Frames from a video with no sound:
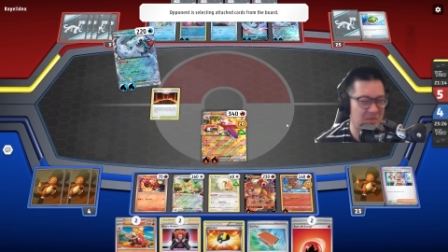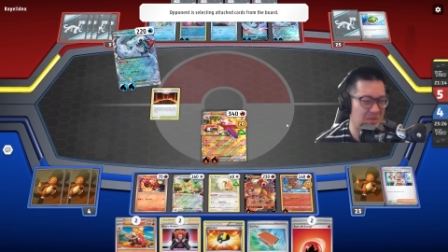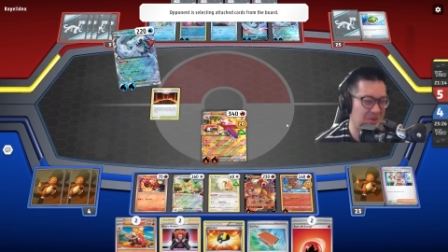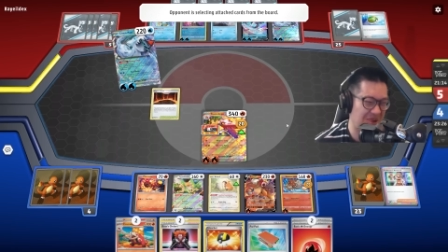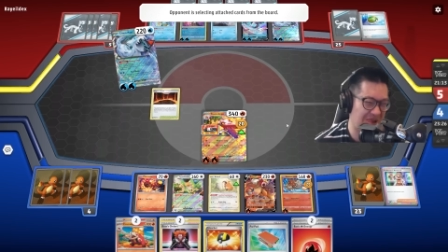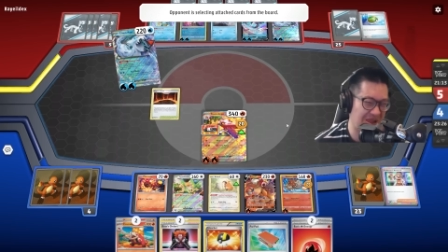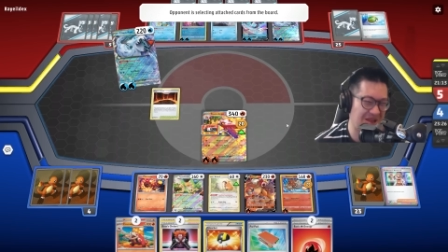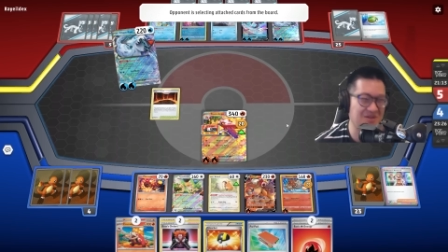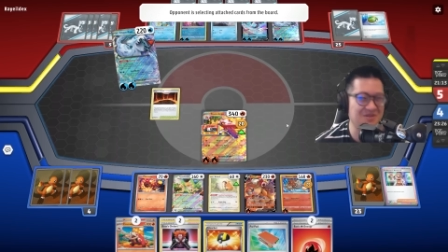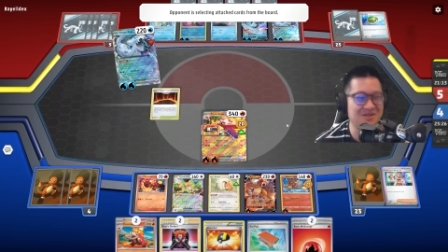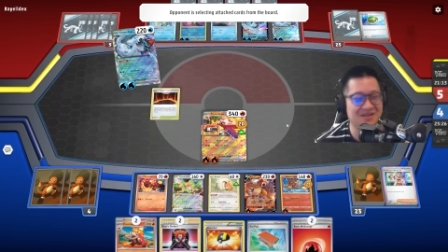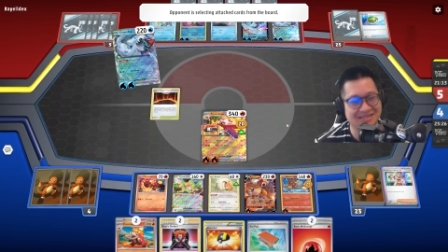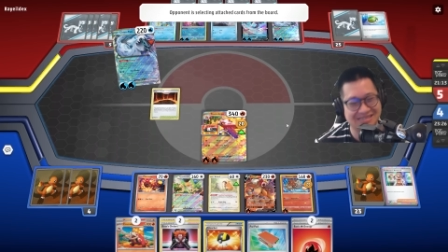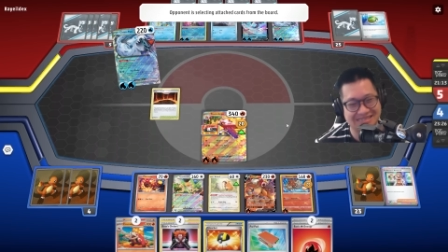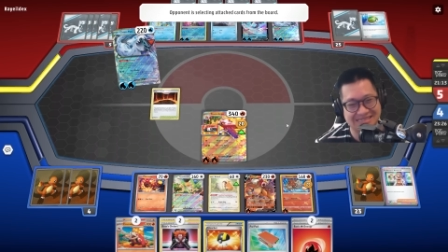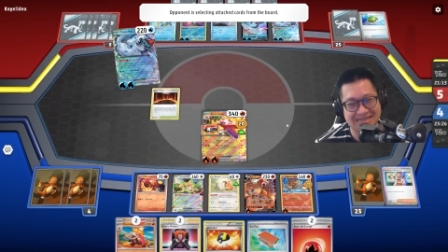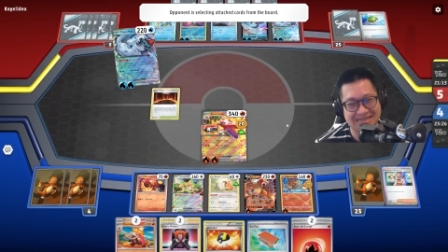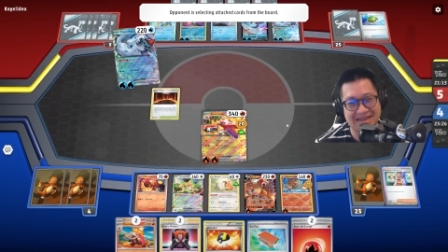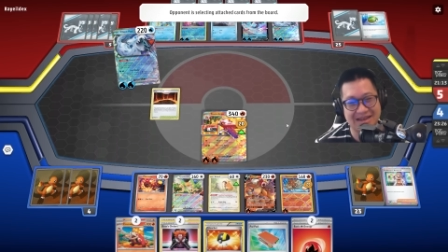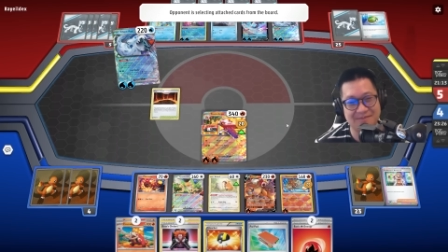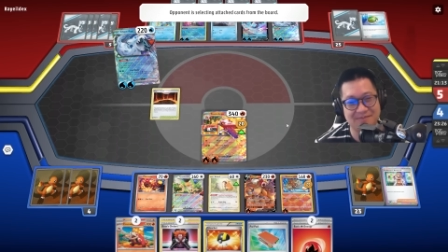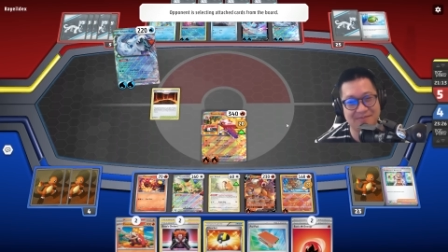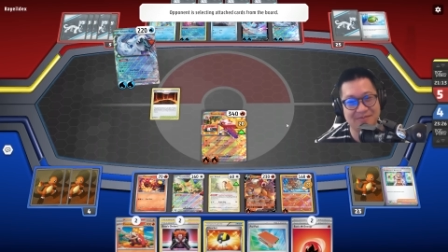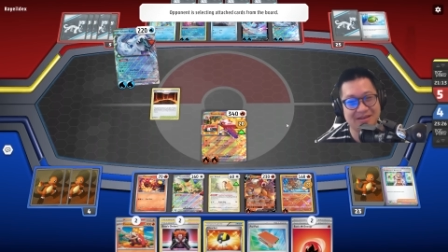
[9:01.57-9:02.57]
blow us
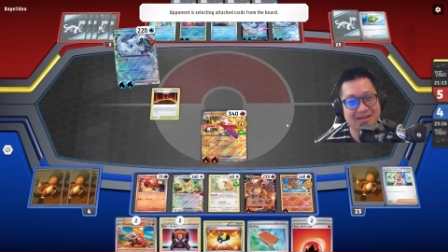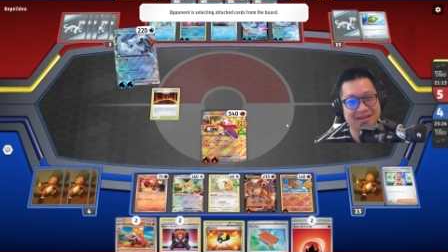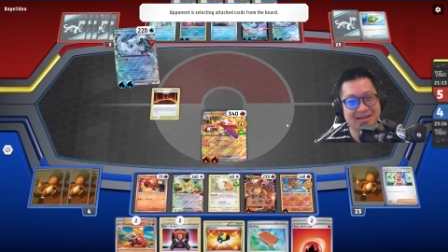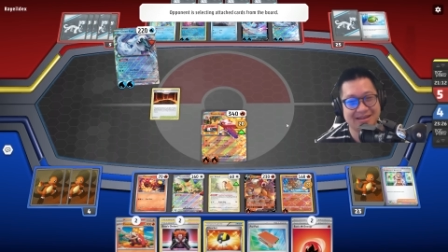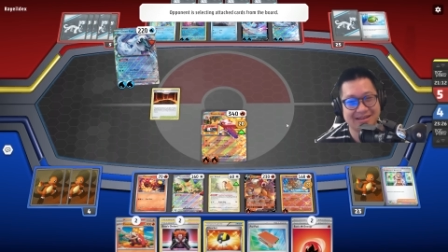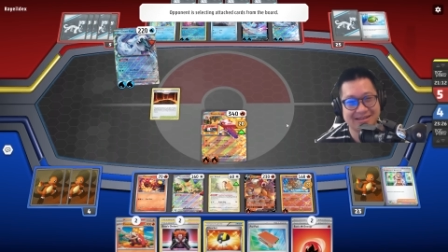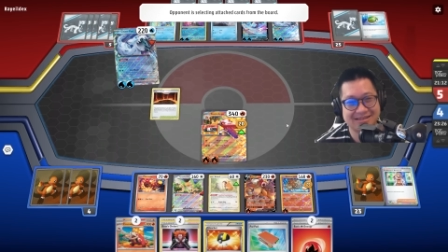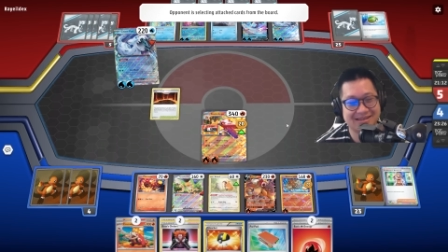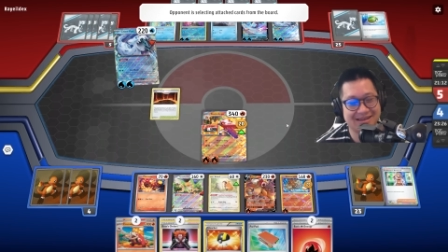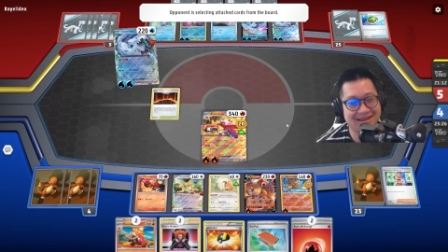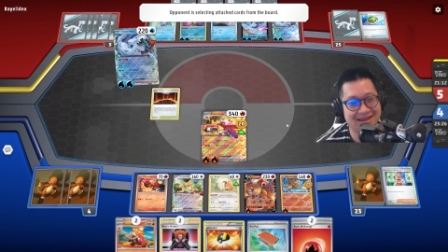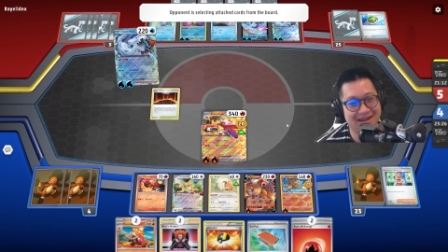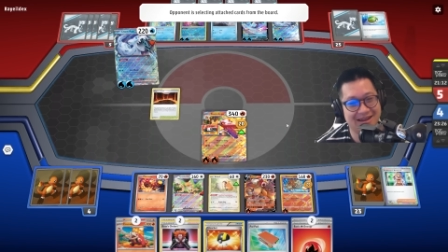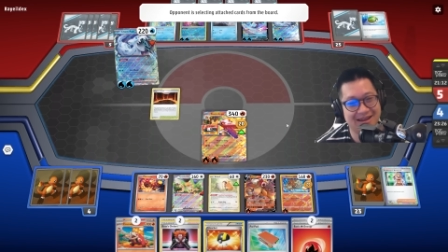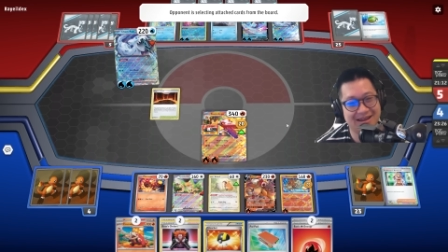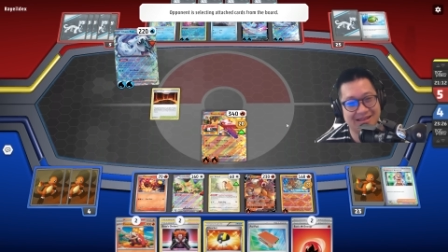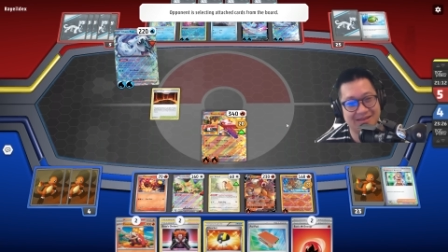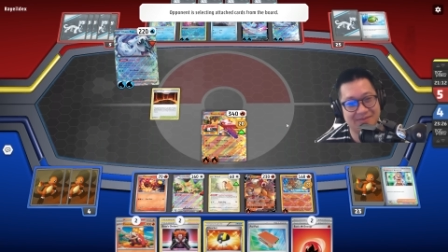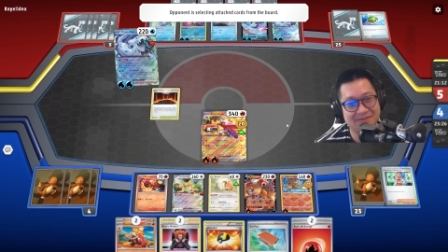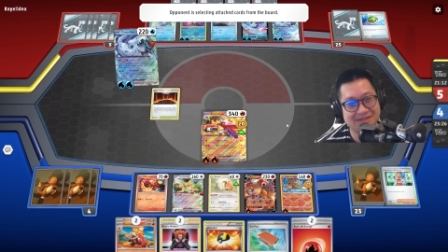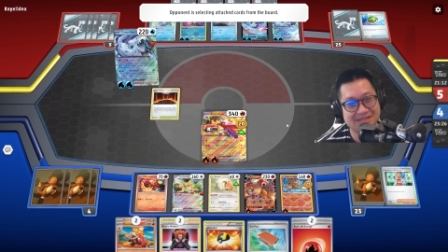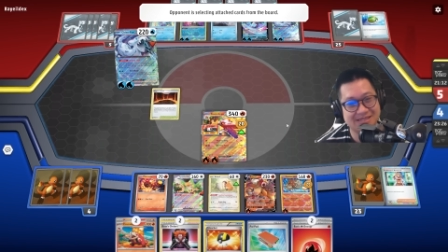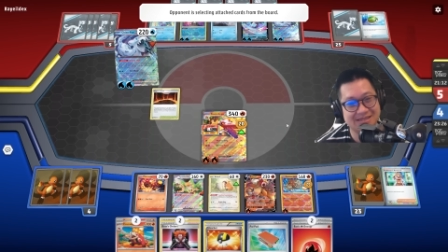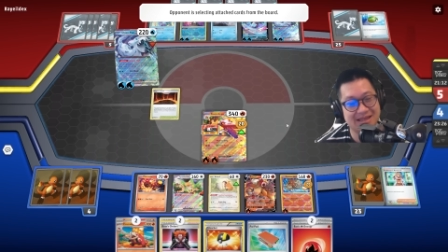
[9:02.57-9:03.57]
up. And
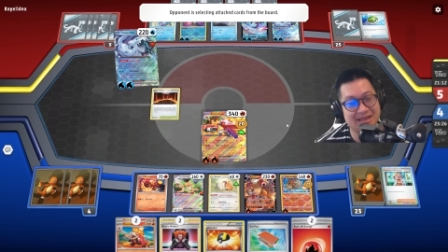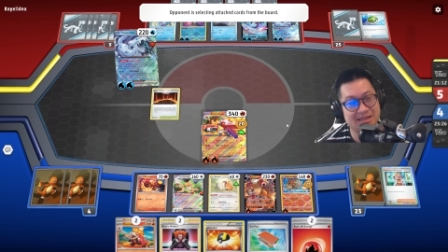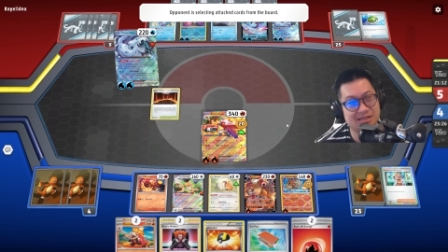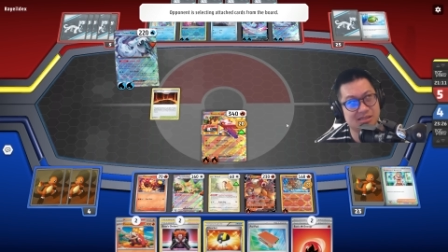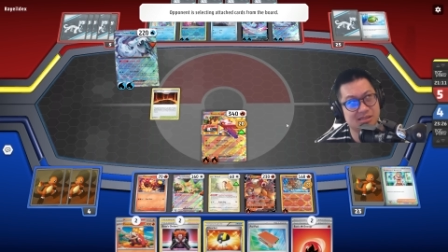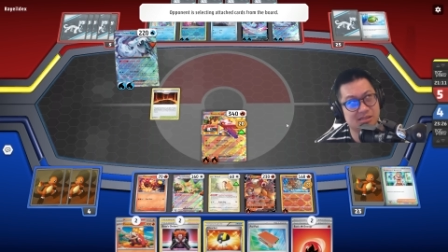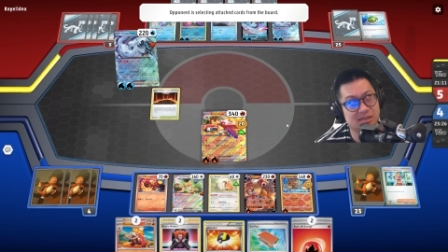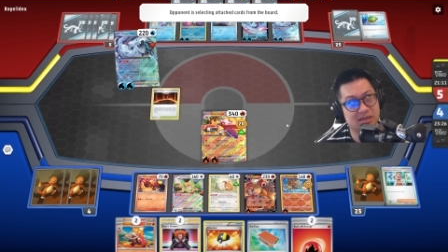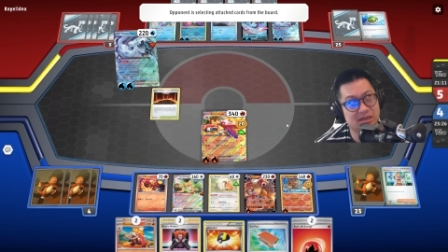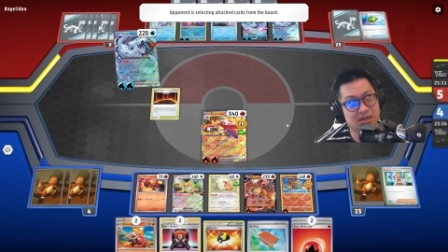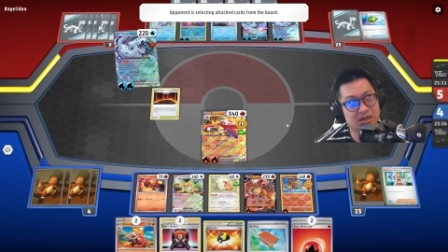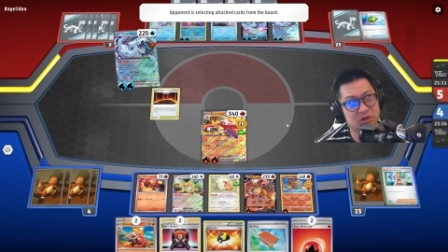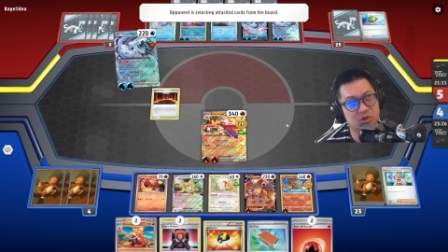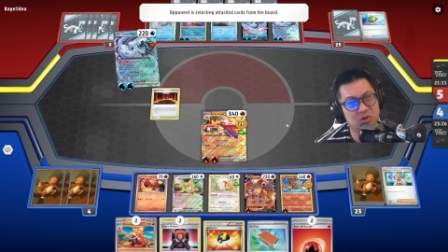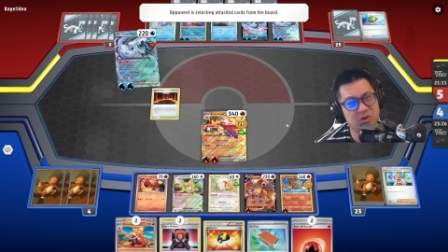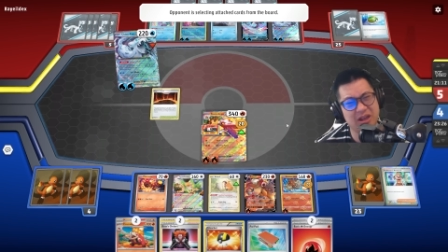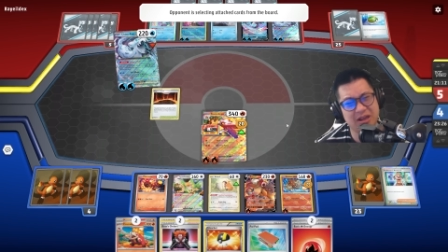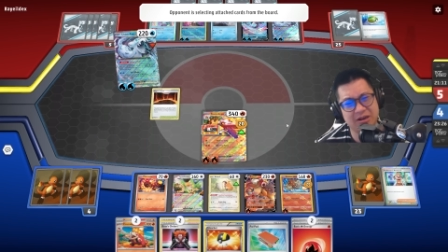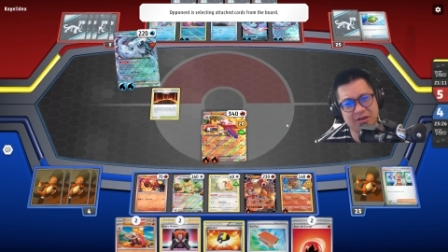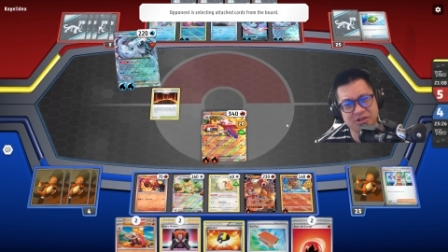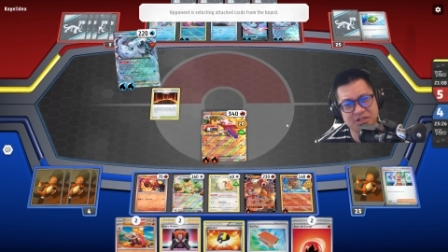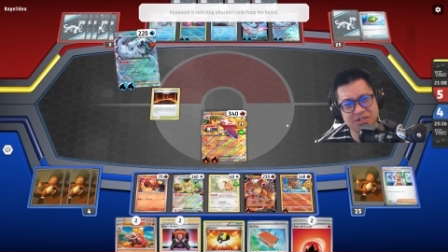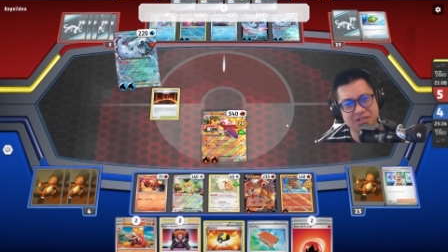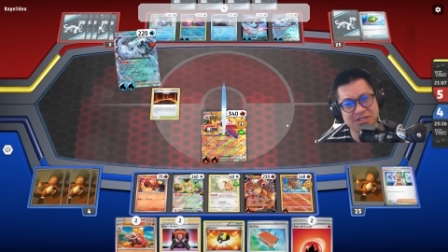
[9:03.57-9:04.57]
let me see. That's uh, three
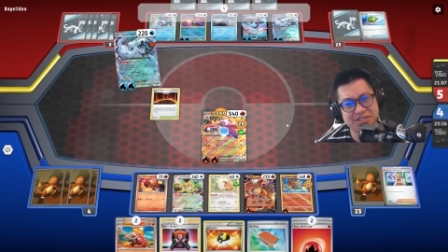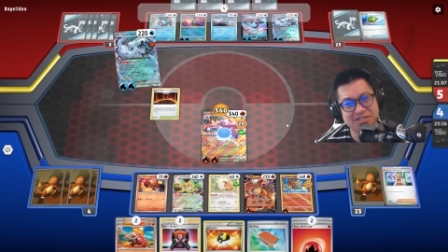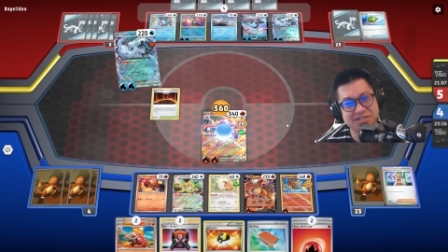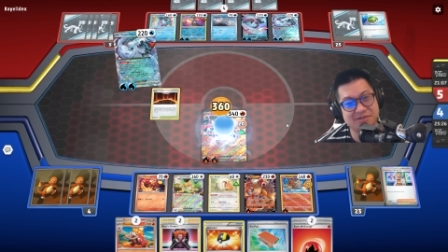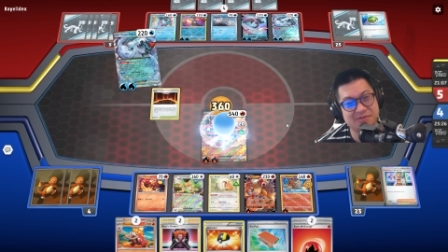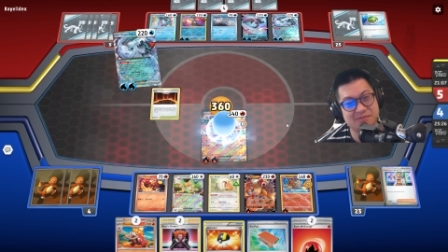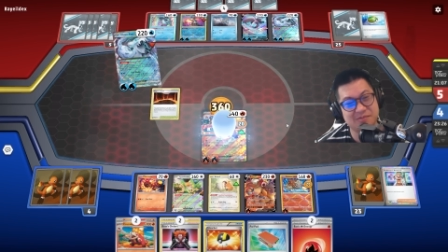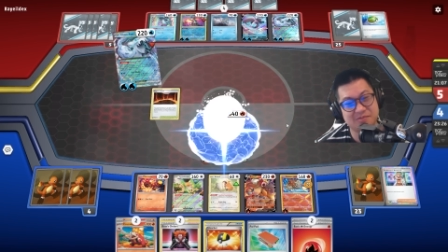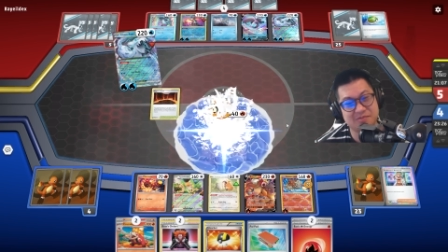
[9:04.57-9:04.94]
energies.